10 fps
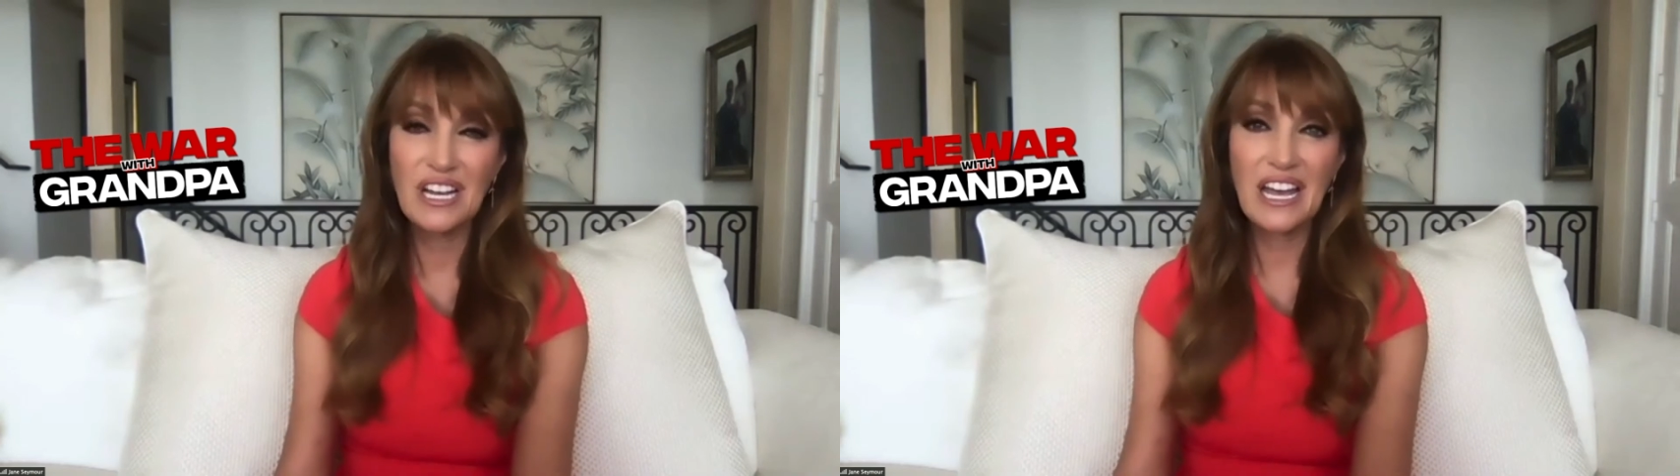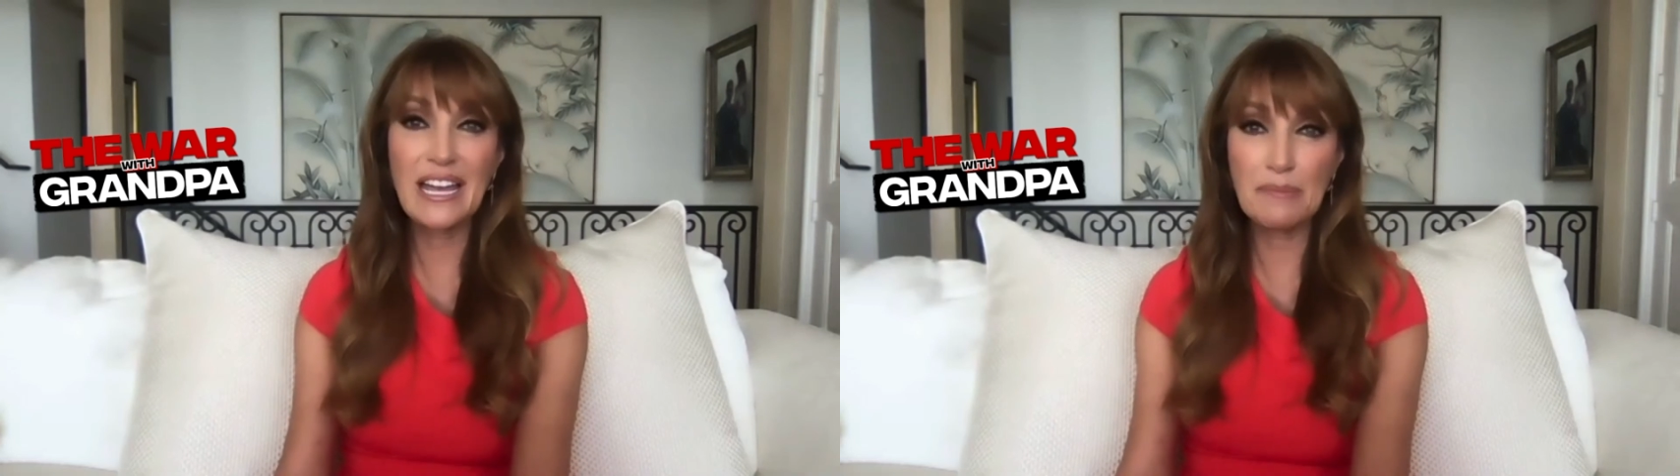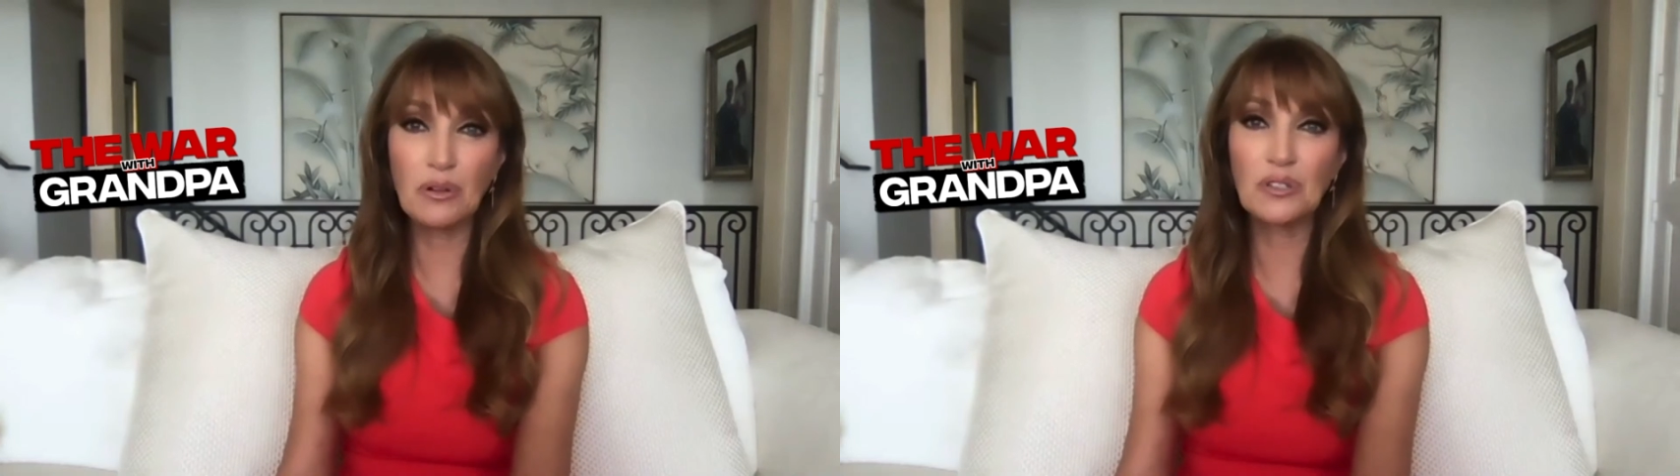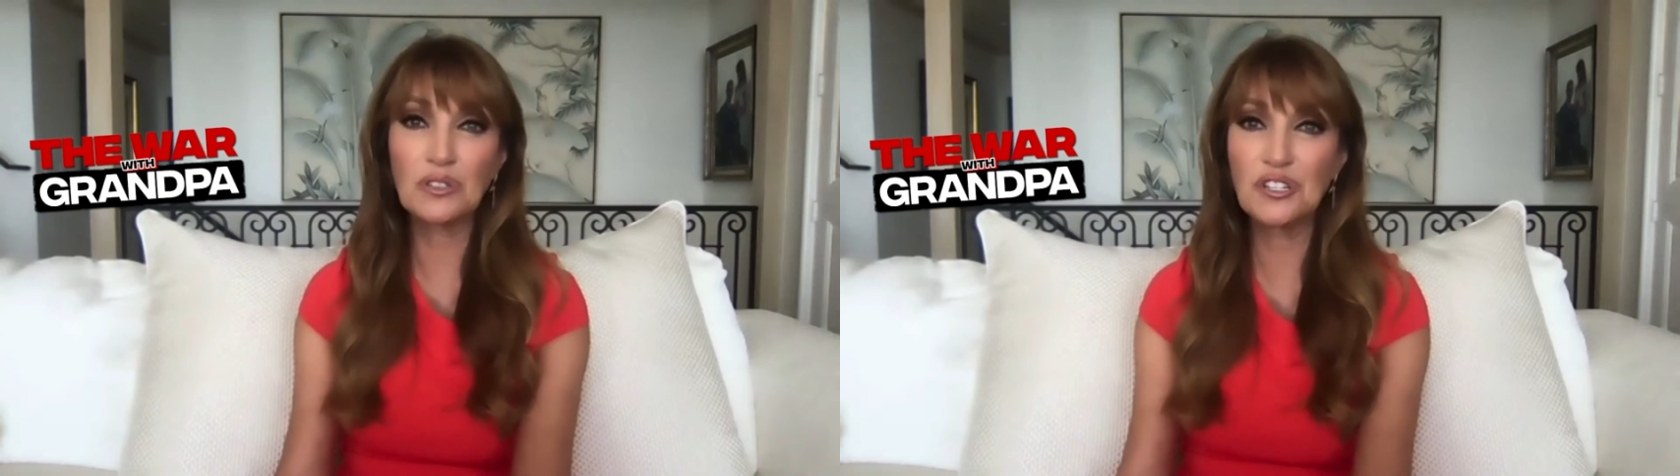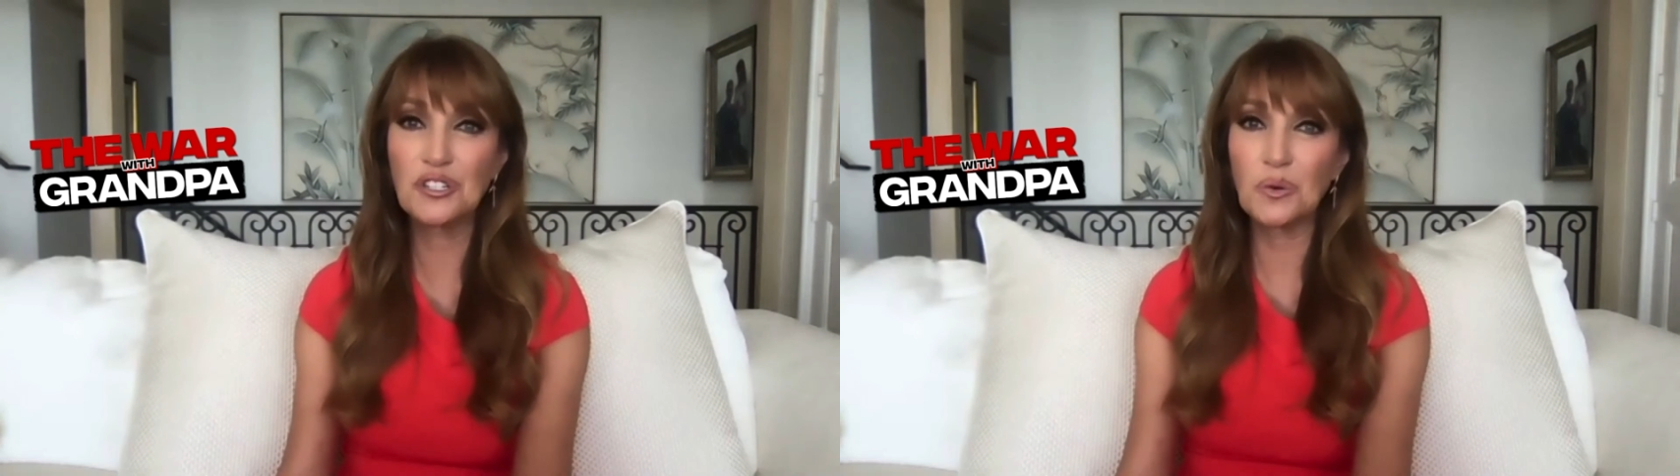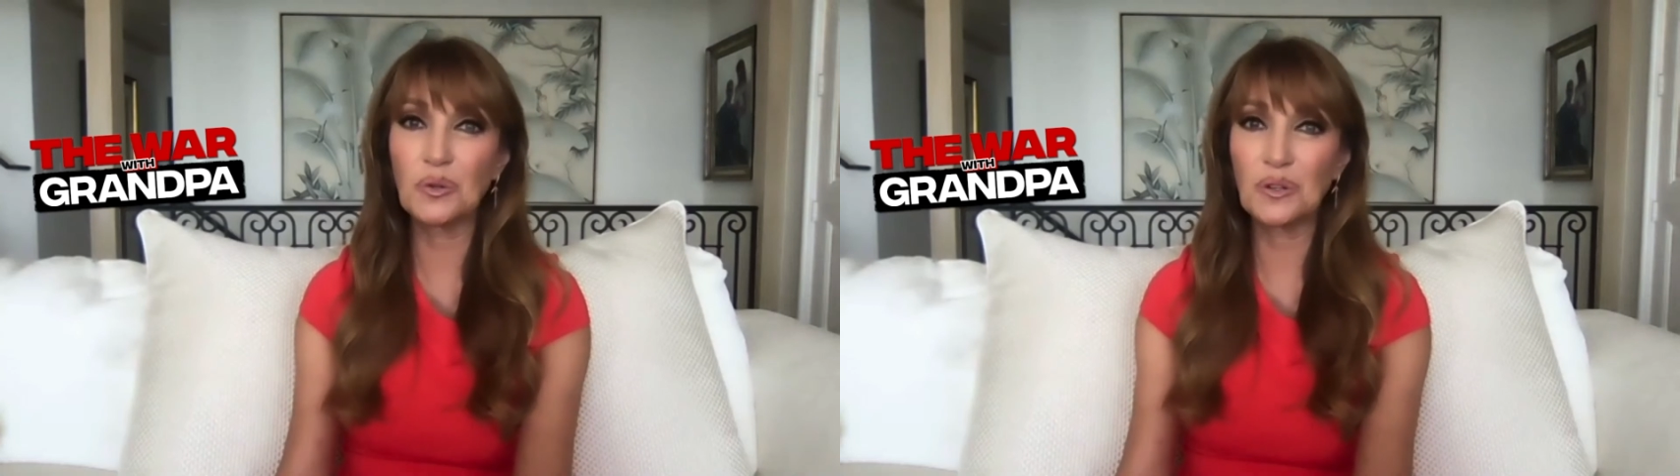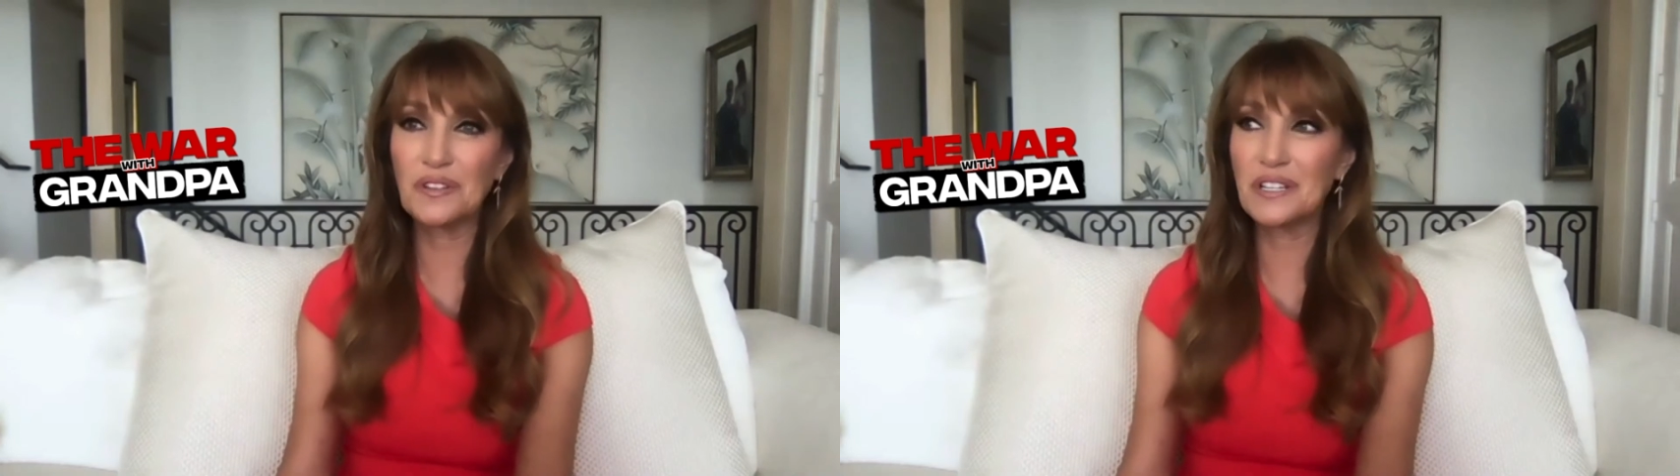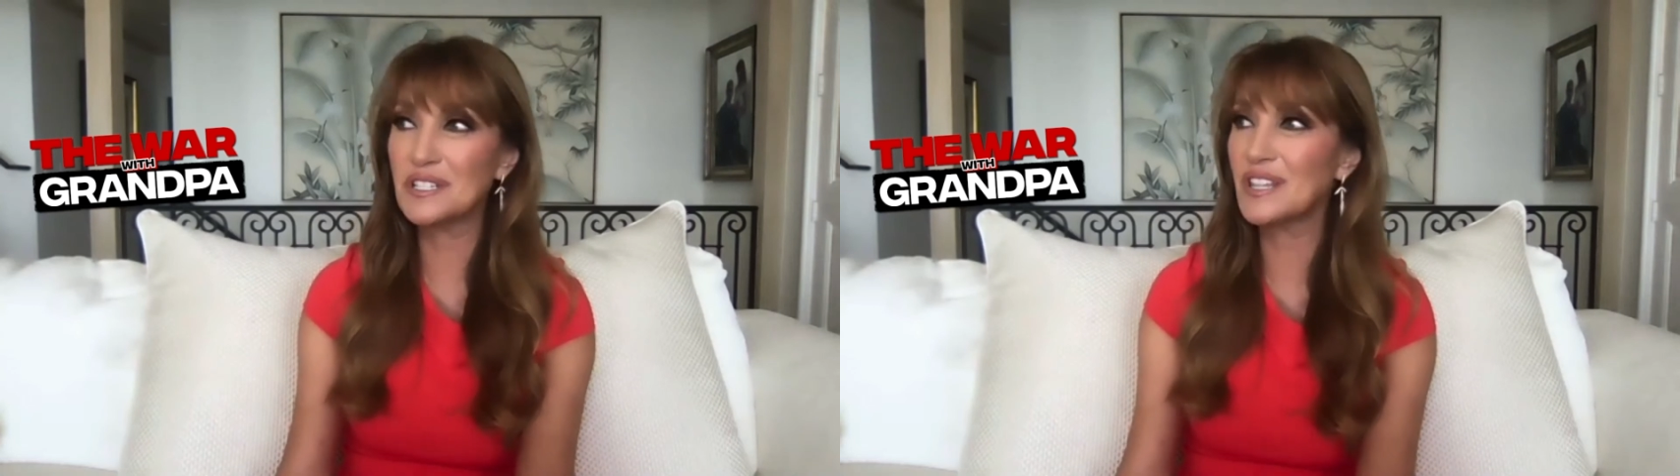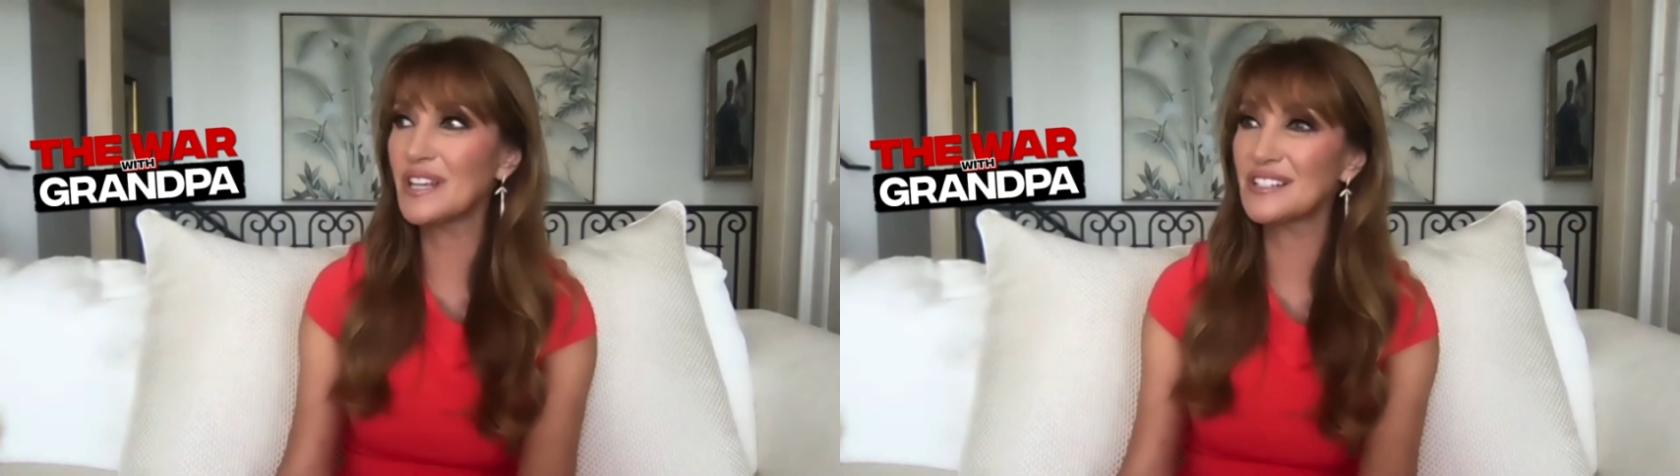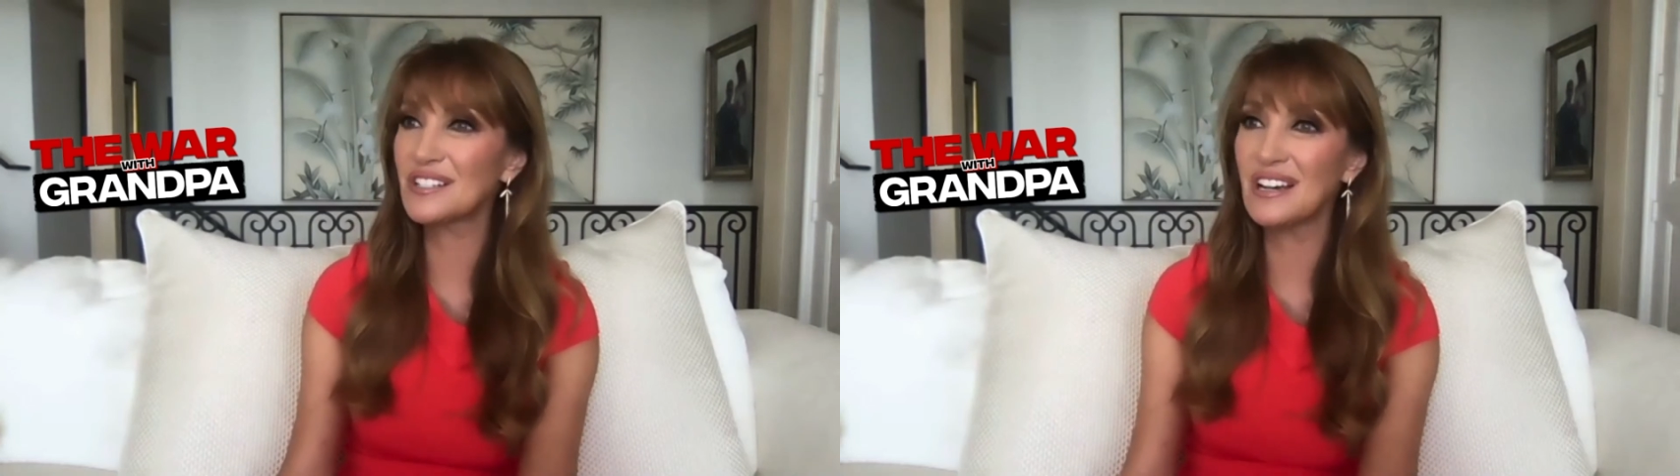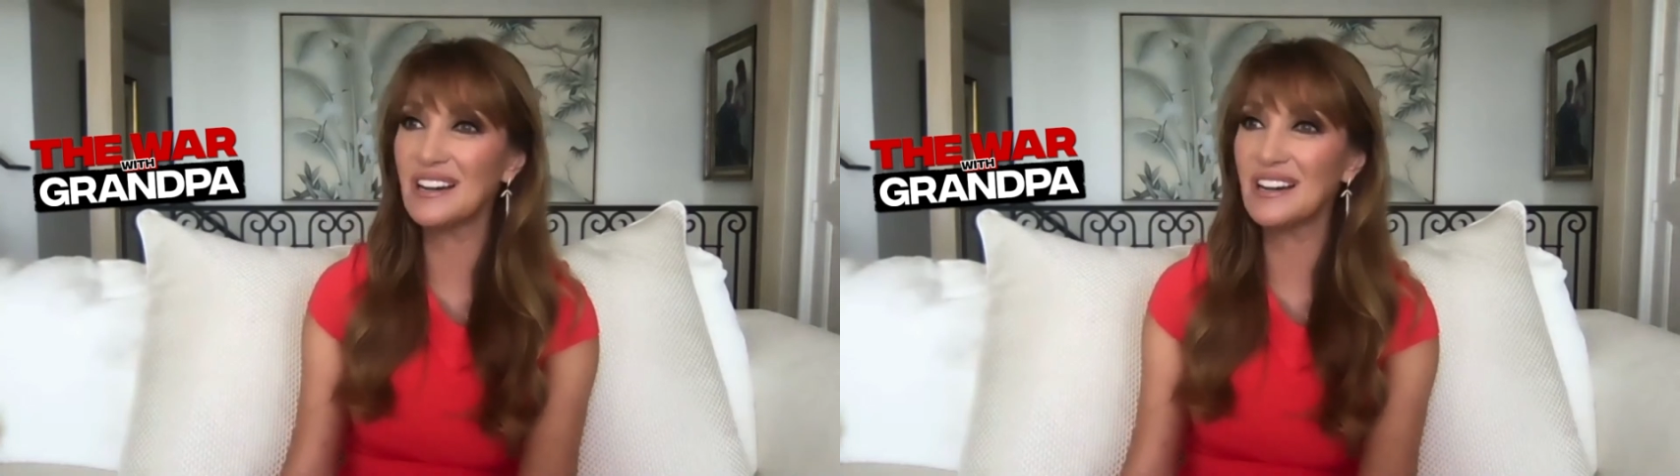able to do all of these things.